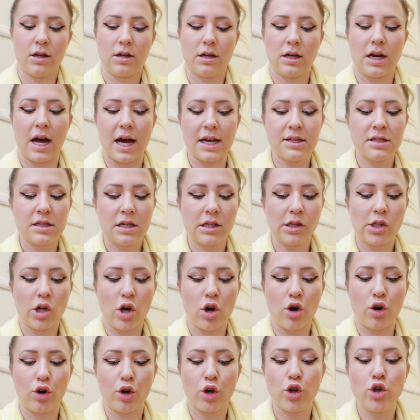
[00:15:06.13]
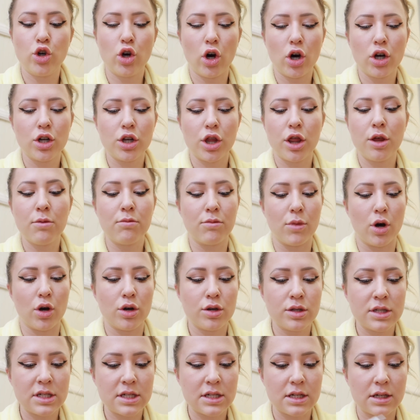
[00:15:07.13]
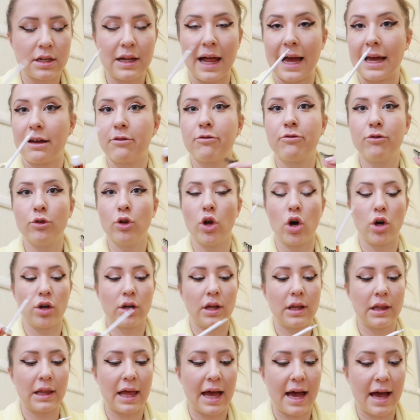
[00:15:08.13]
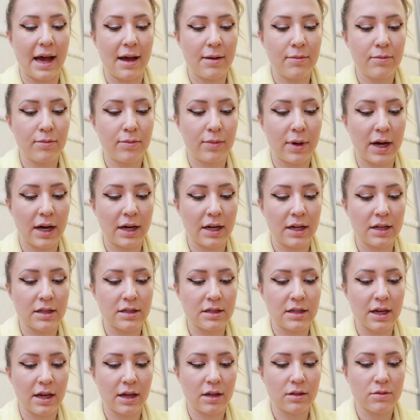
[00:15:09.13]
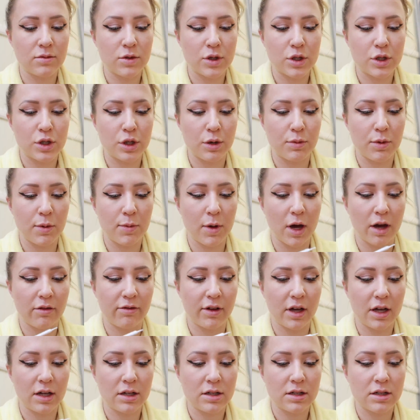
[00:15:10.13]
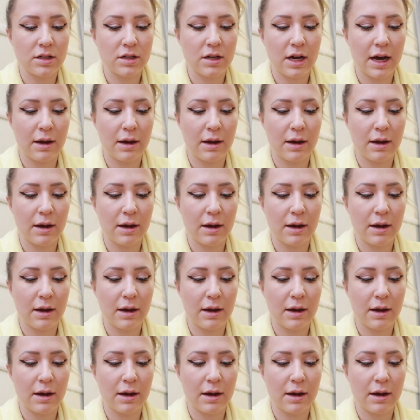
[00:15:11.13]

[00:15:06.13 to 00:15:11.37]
nice and long, not the most like full-on glam, but it's like super perfect.